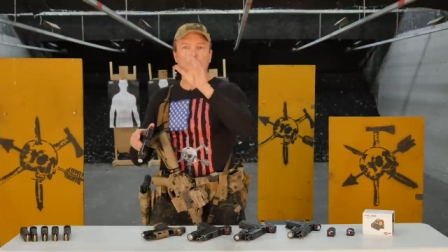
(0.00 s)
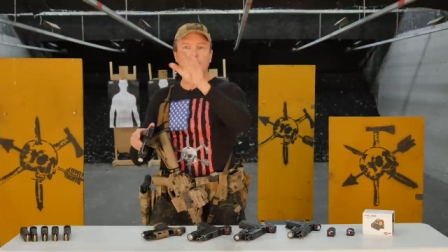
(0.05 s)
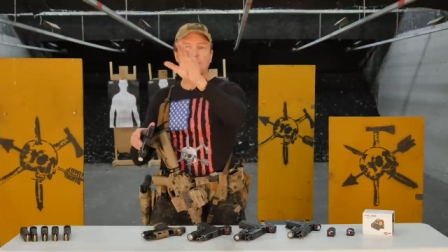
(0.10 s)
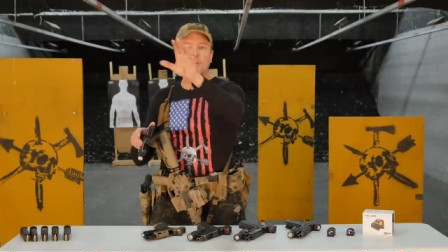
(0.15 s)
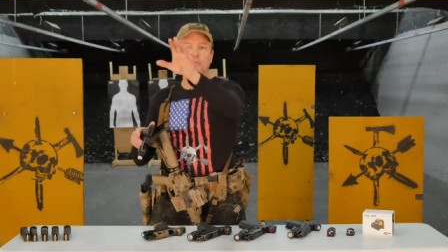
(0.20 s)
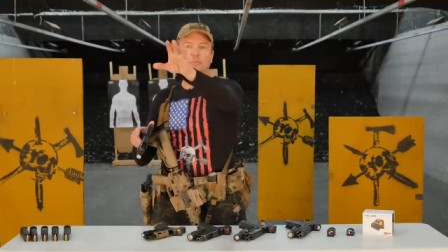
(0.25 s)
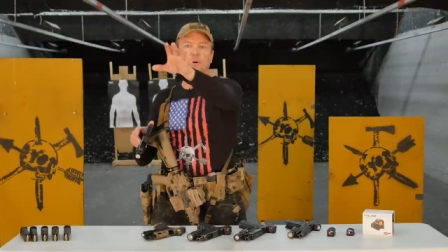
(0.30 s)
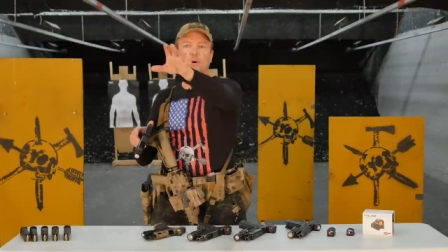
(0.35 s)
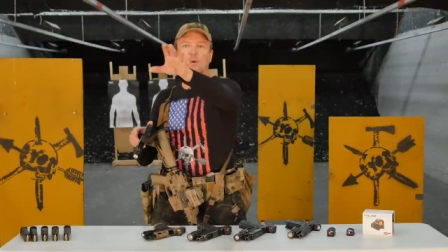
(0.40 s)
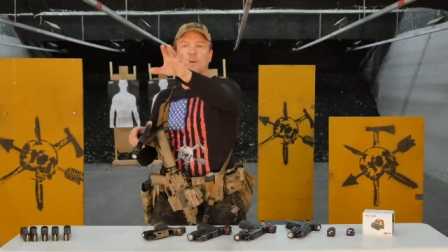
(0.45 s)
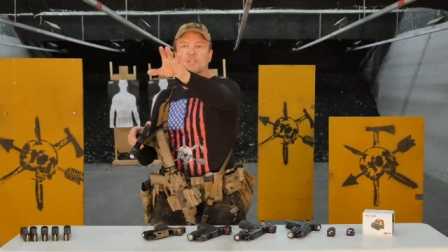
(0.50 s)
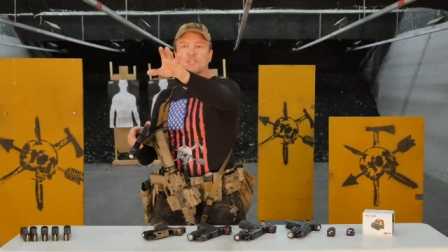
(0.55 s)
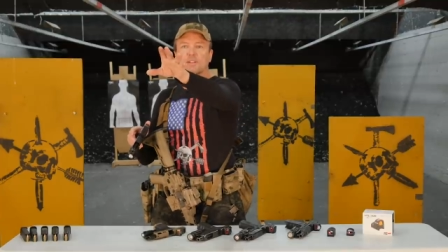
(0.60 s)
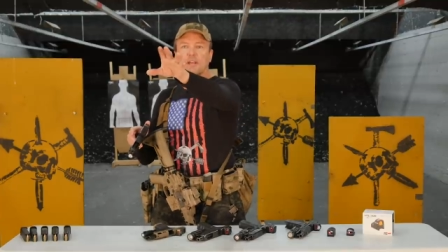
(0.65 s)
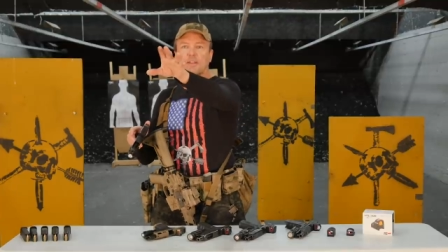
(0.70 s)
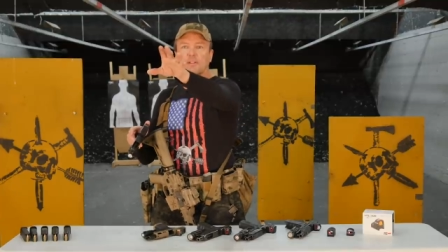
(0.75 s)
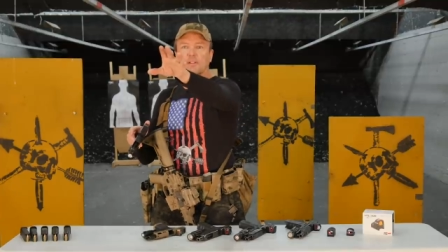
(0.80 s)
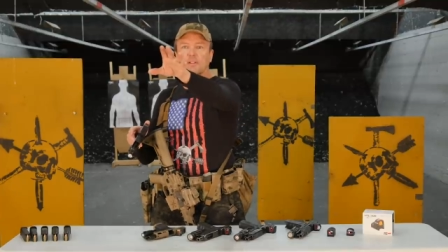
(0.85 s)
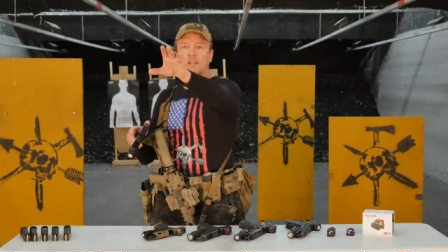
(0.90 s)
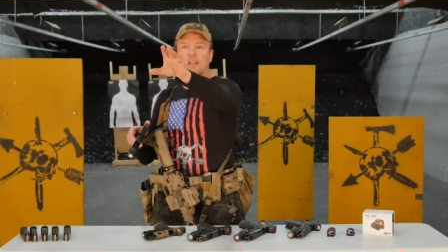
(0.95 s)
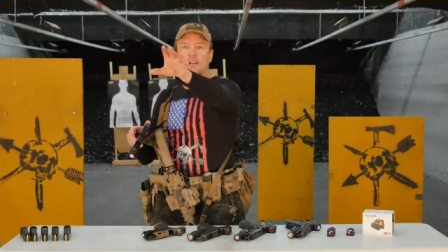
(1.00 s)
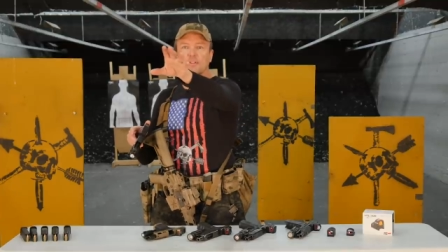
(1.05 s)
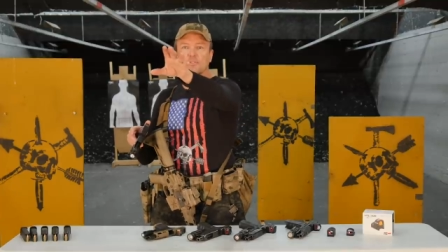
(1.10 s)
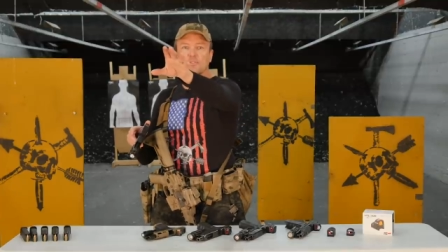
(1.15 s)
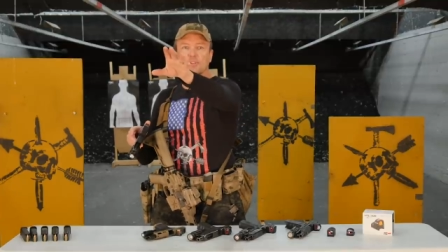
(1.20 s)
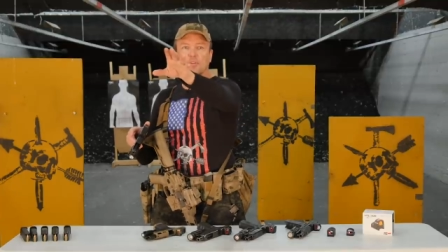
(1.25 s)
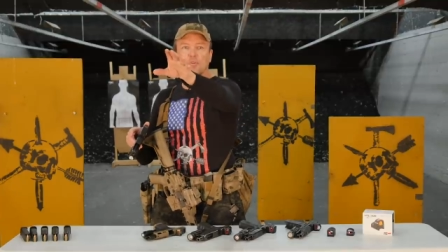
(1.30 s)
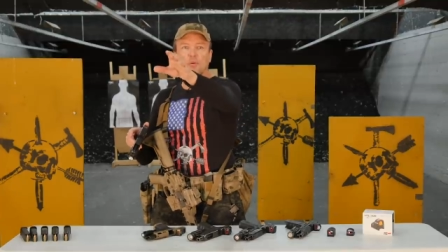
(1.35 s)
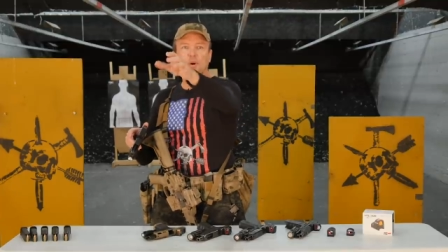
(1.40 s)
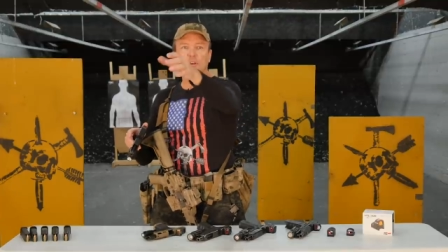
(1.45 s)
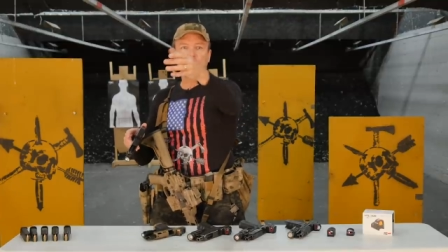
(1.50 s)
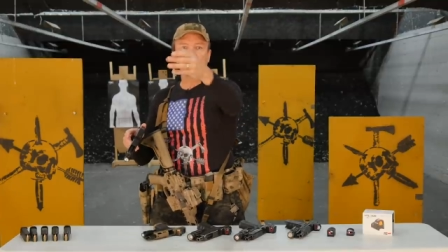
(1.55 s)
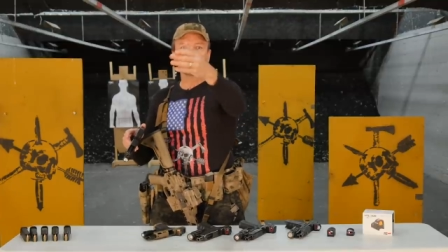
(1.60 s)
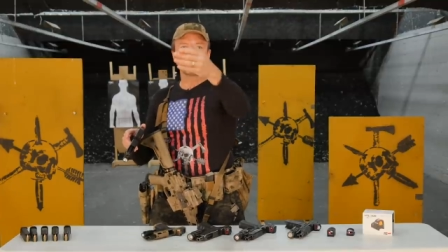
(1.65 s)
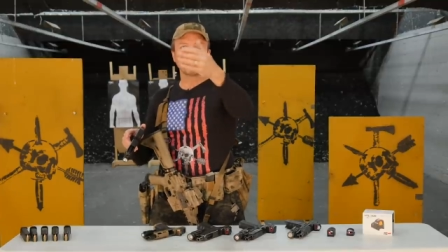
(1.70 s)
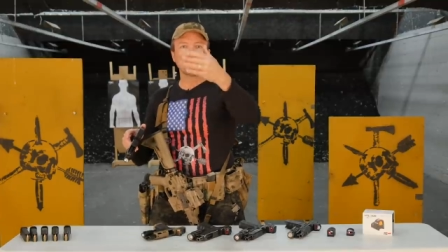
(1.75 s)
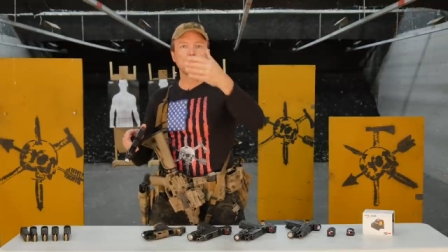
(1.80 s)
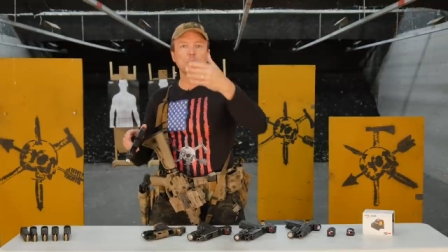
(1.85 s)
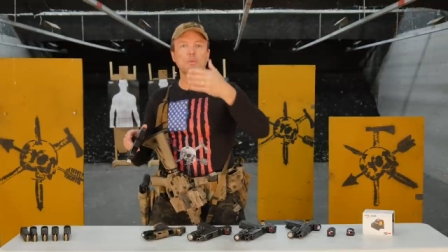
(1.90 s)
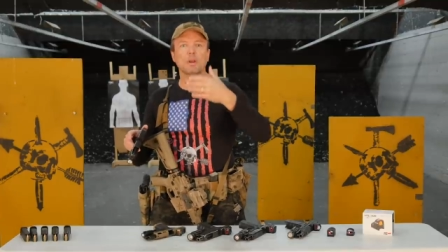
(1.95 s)
If you focus on the letters across the
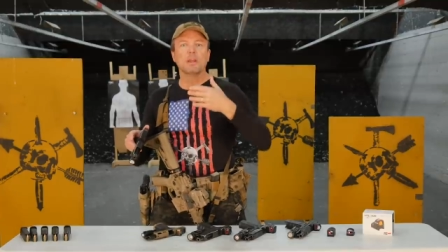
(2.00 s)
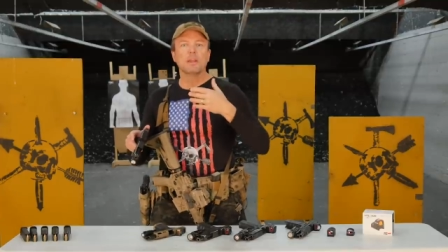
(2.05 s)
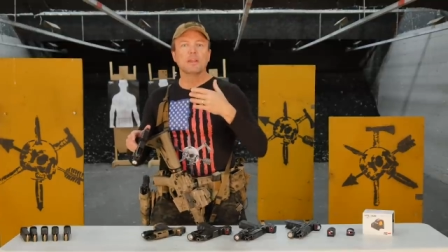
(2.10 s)
room,